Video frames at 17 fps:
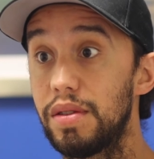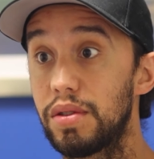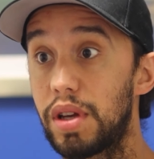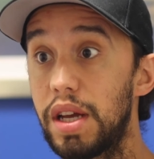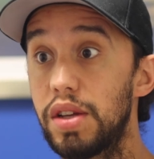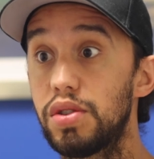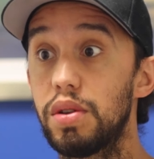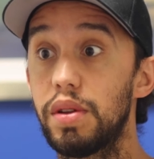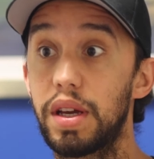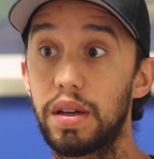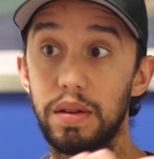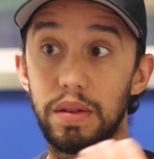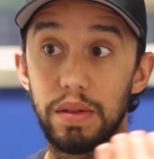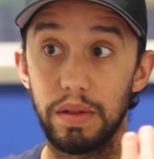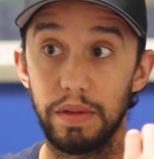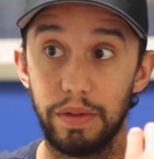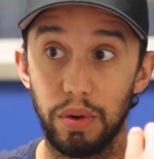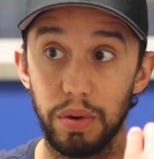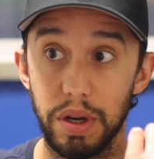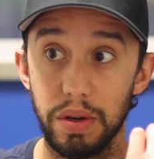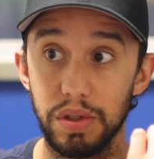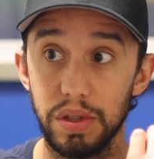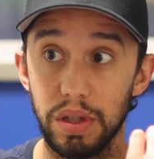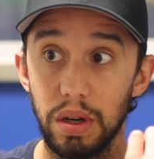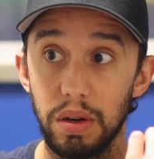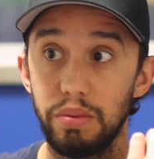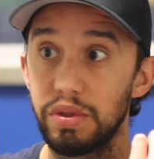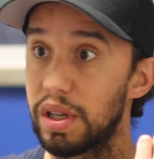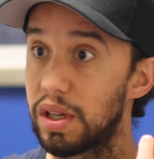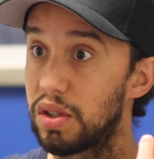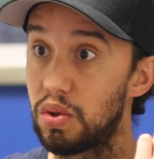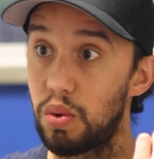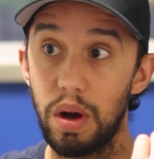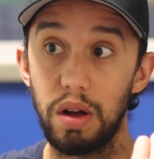Okay. So like 4 years ago it was
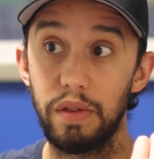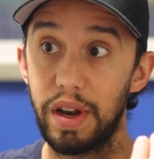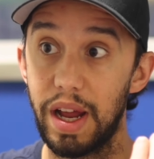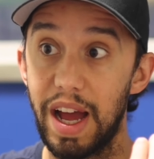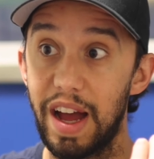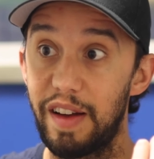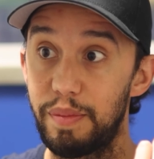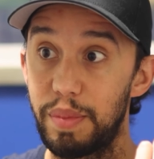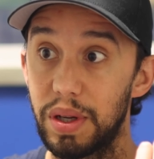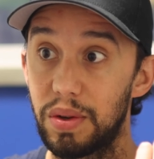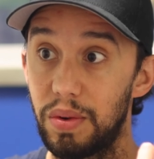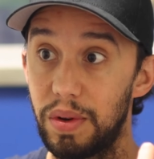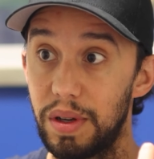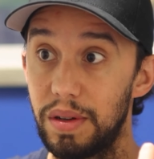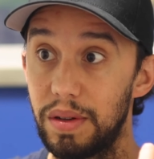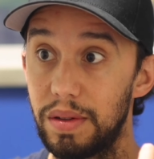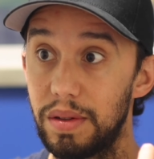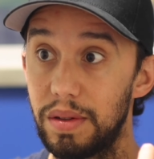like 12.5 Bitcoin.